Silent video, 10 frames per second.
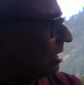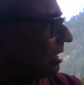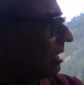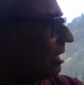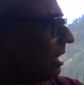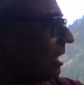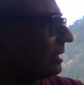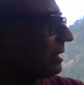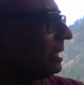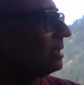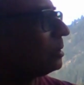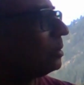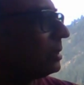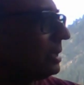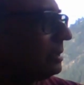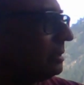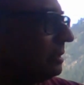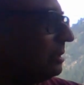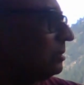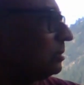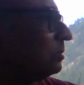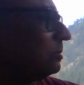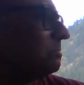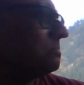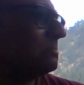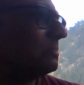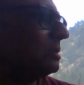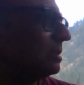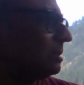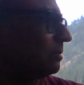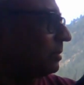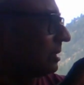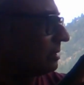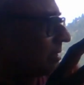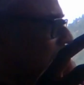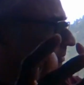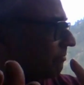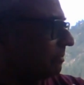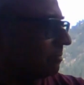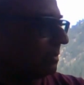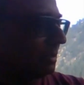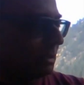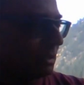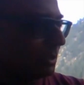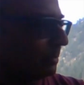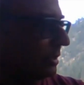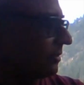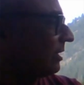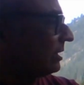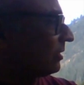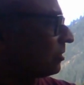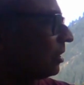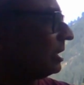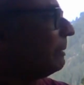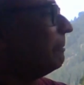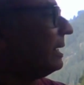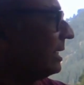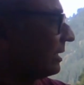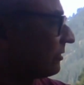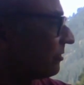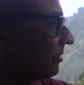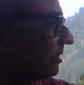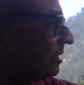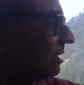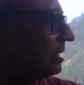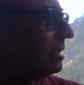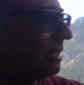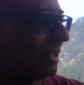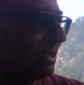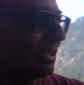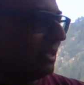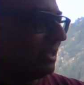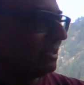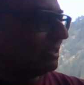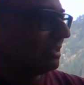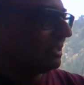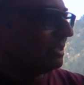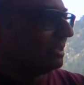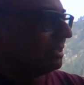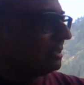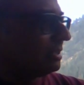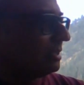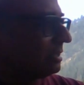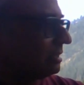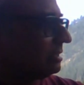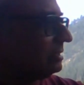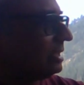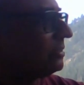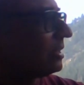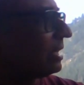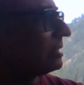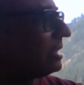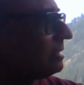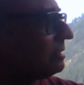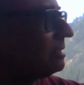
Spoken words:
are encoded into what the computer scientists call embeddings. And these are then